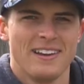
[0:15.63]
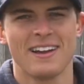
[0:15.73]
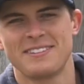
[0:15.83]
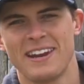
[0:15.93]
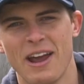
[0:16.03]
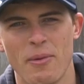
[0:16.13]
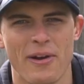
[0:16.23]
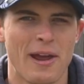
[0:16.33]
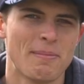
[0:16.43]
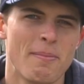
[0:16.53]
Now, today we
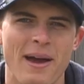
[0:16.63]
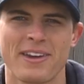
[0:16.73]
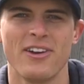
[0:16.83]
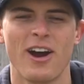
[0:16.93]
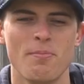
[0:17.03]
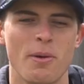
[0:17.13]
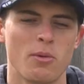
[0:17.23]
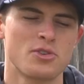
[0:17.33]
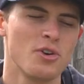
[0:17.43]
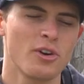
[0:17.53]
are in my backyard, but
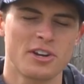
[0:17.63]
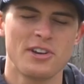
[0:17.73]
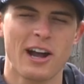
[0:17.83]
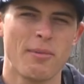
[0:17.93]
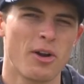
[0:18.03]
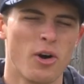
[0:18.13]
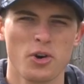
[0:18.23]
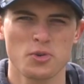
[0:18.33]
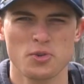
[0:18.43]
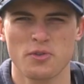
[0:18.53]
we're still going to talk about
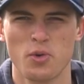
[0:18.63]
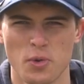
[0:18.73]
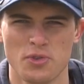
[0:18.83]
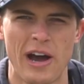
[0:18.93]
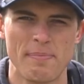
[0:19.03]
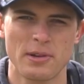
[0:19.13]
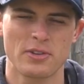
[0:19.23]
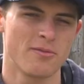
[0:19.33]
all sorts of cool topics,